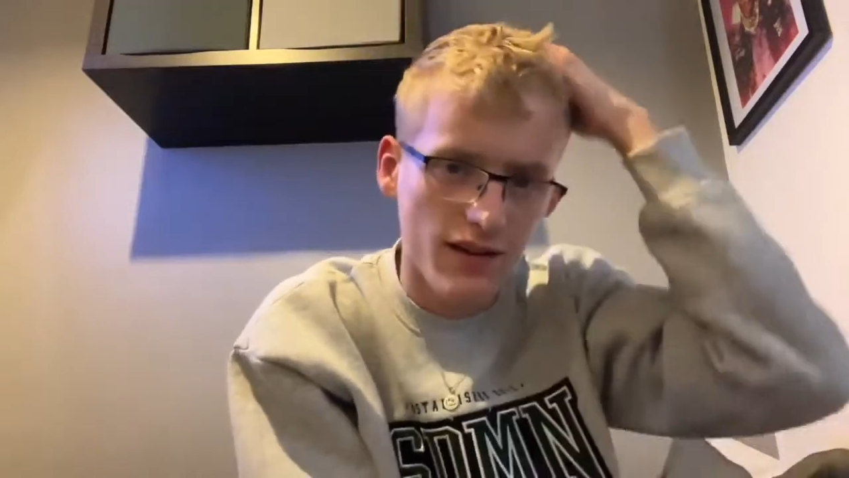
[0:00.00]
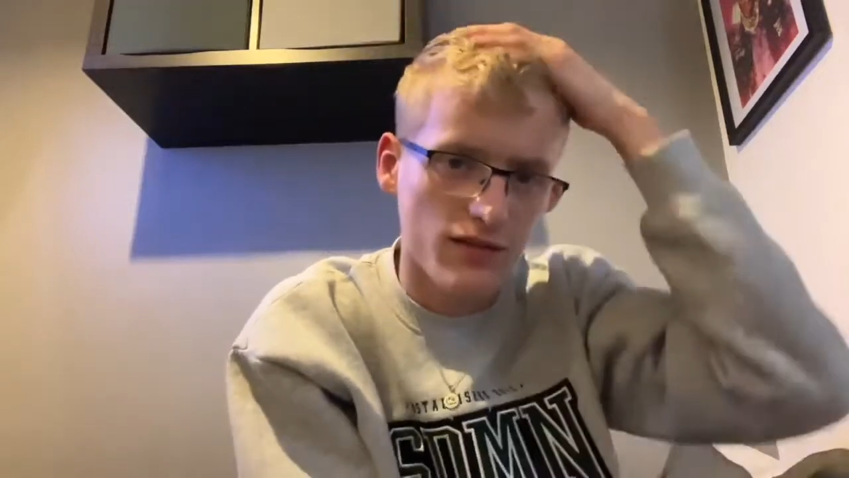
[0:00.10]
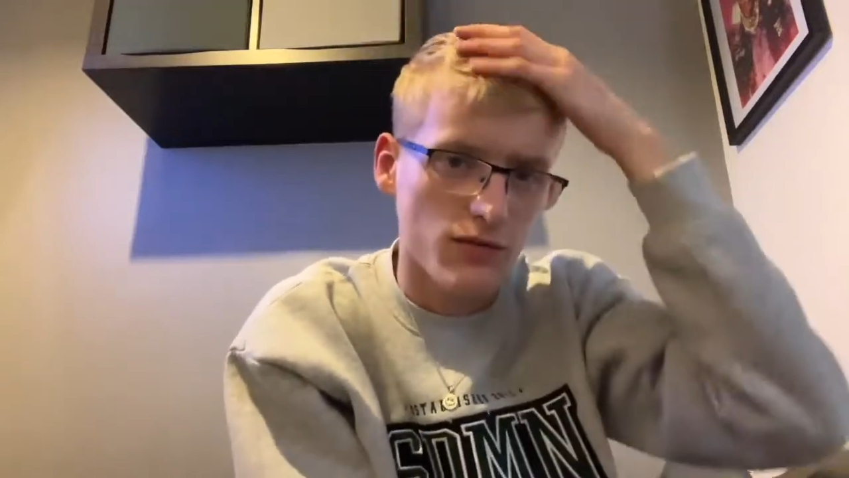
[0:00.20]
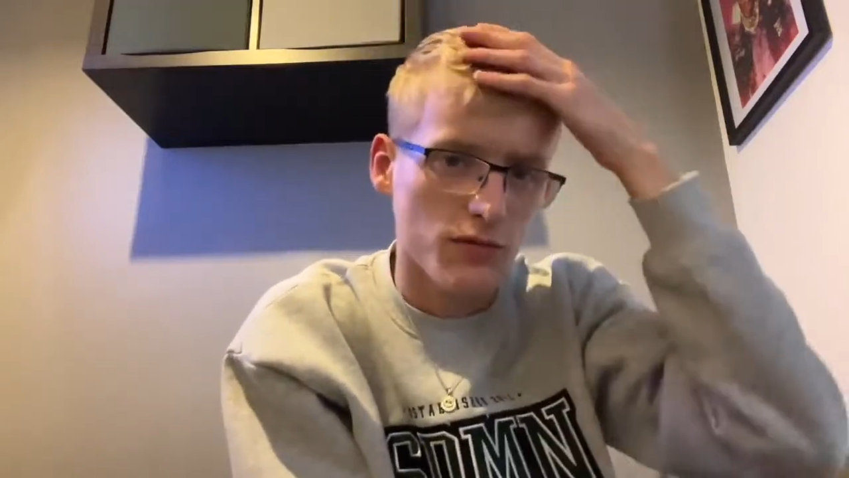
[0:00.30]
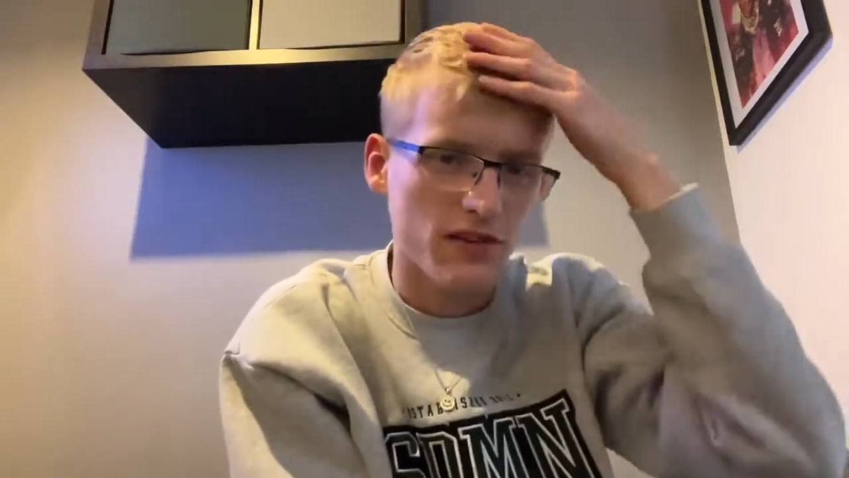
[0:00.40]

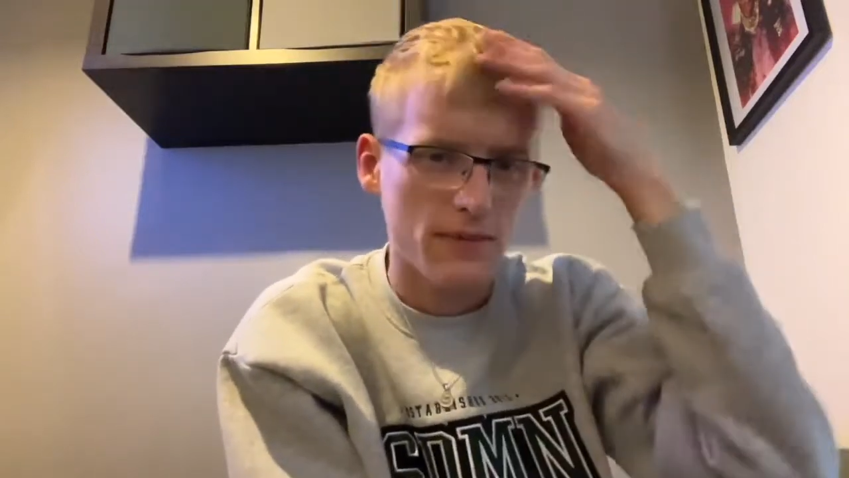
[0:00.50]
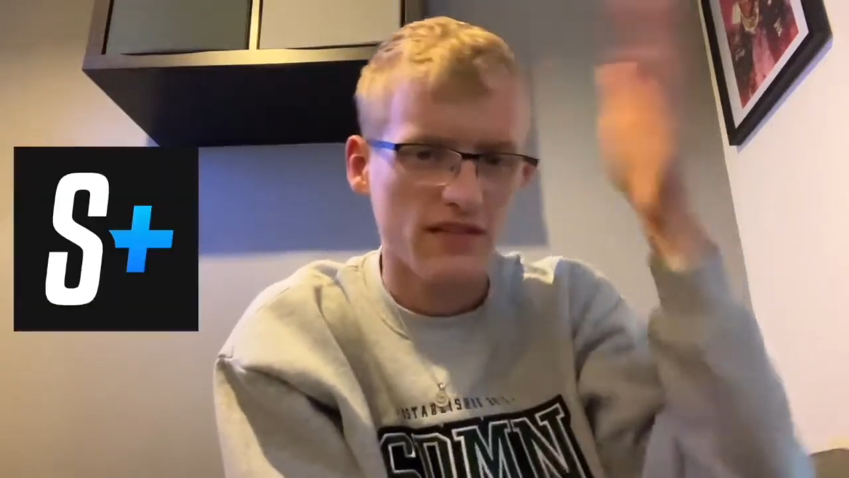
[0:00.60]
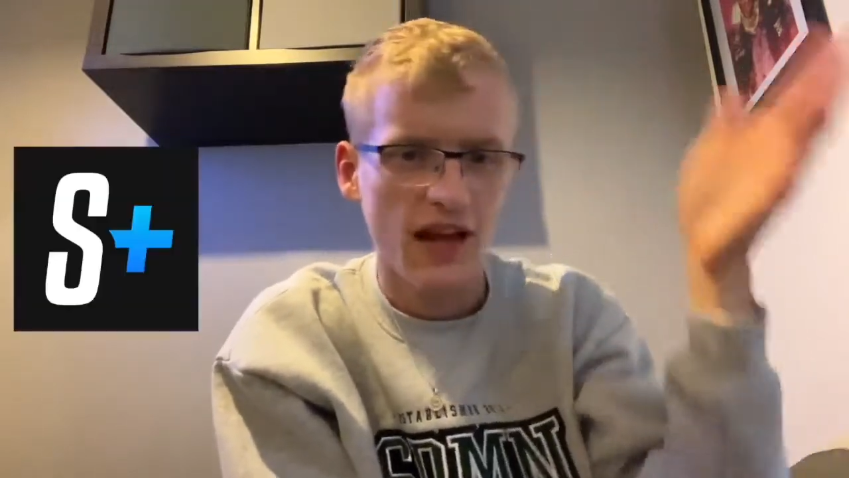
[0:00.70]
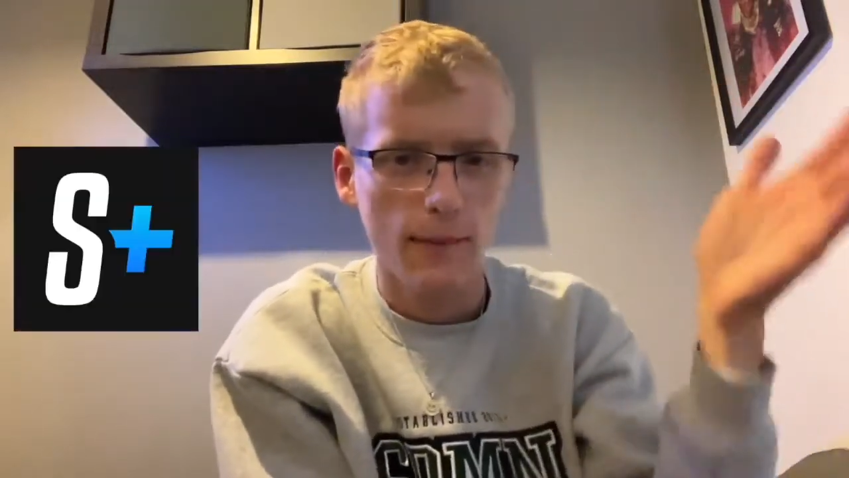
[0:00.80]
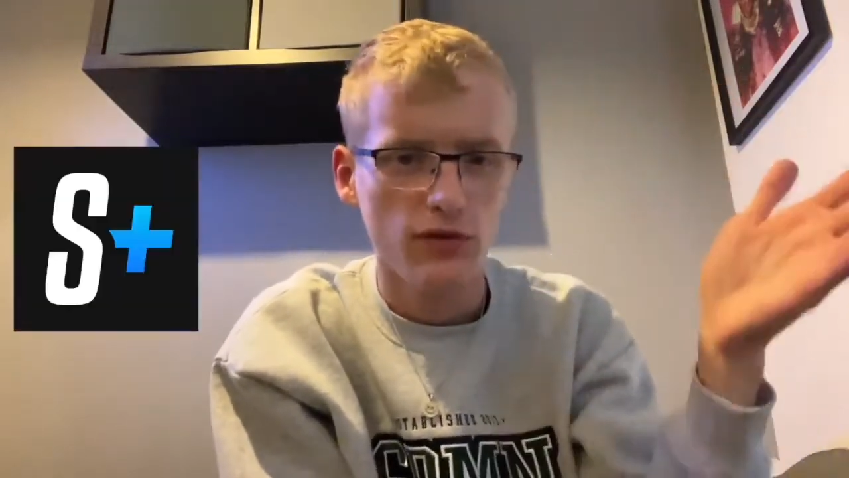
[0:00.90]
and because I'm a
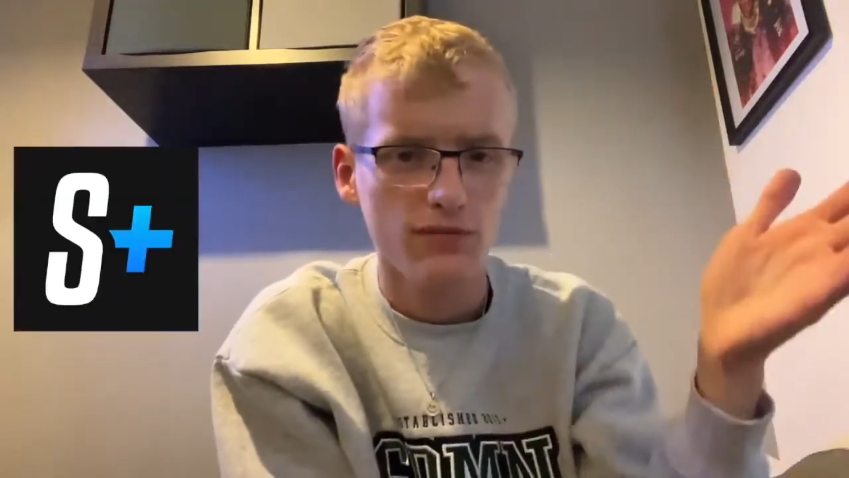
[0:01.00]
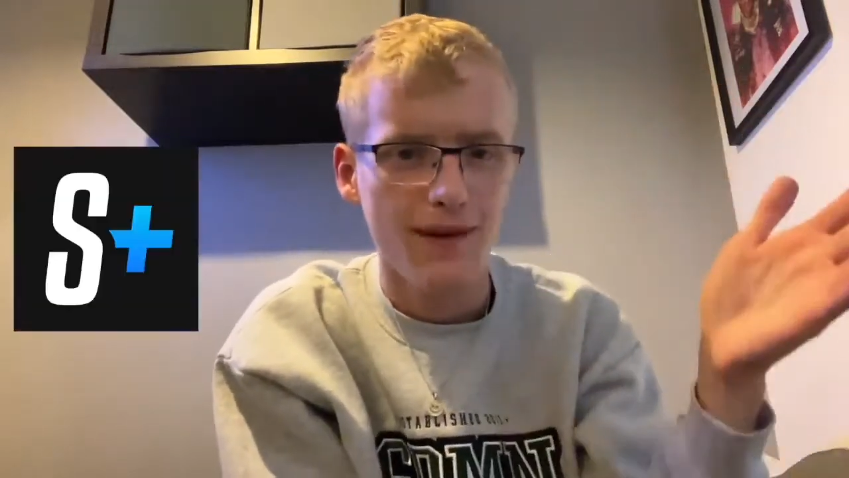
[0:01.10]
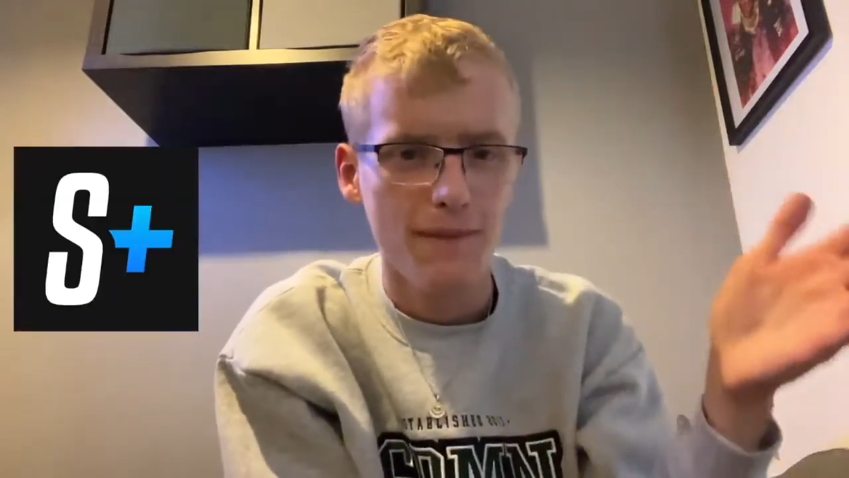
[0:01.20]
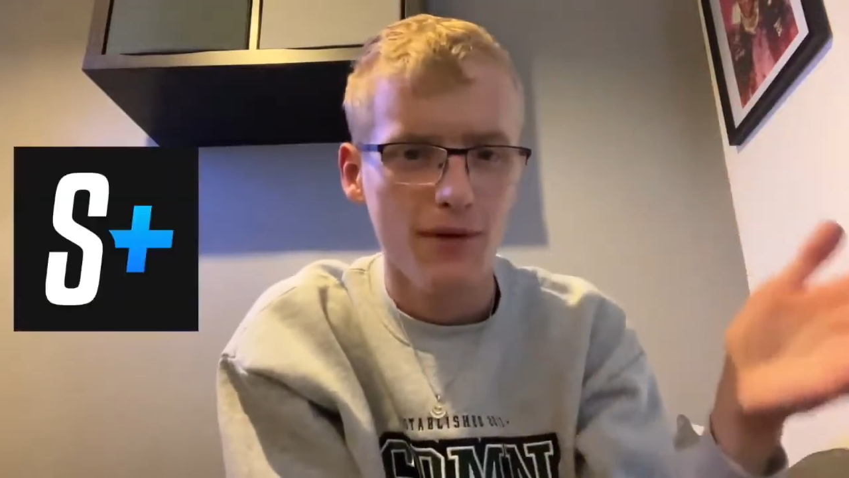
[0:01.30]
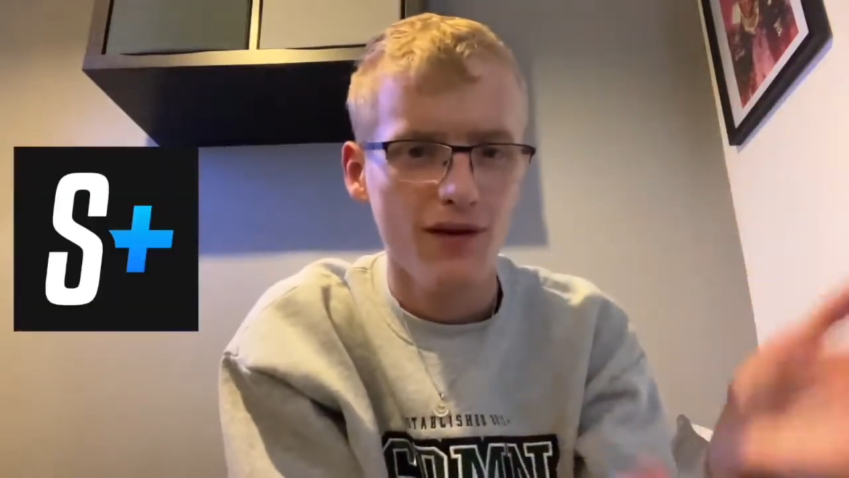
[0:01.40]
Side+
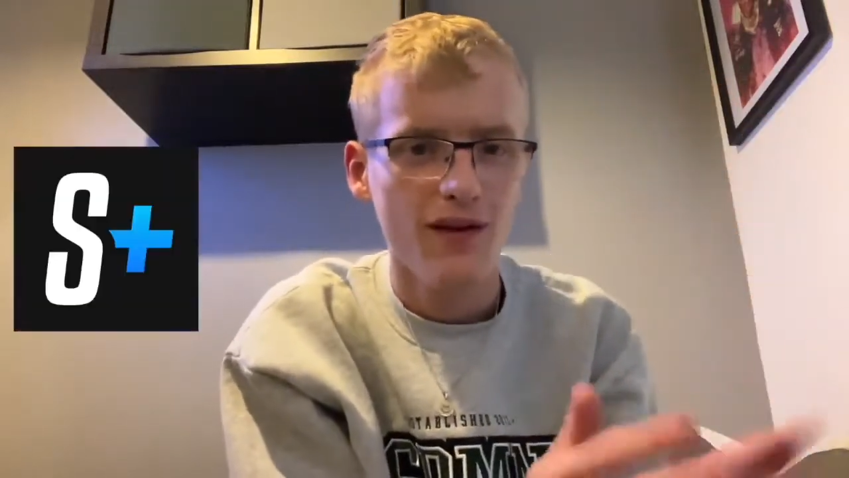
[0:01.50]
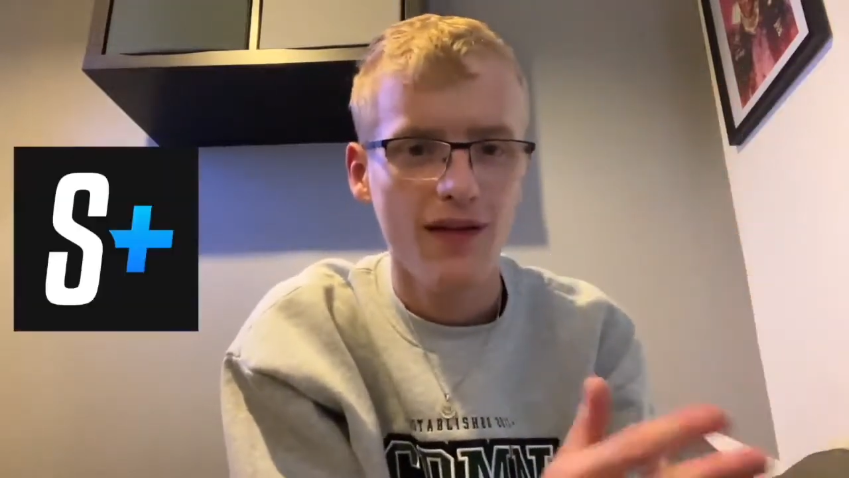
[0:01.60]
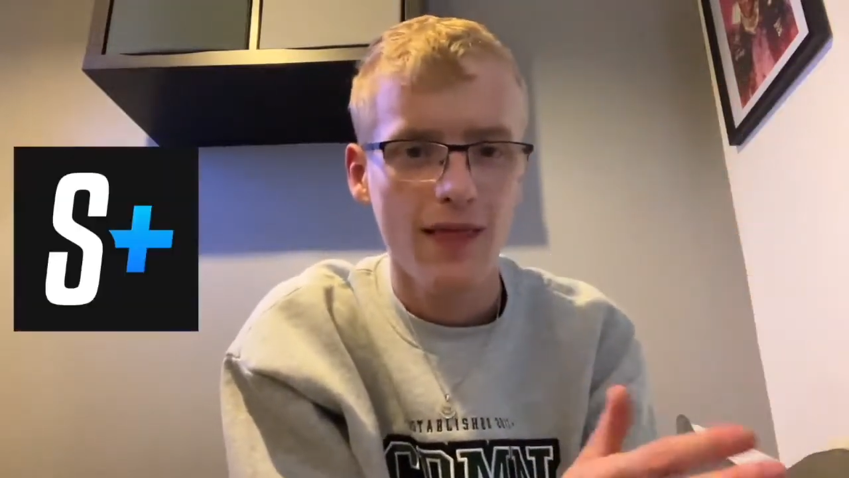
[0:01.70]
member,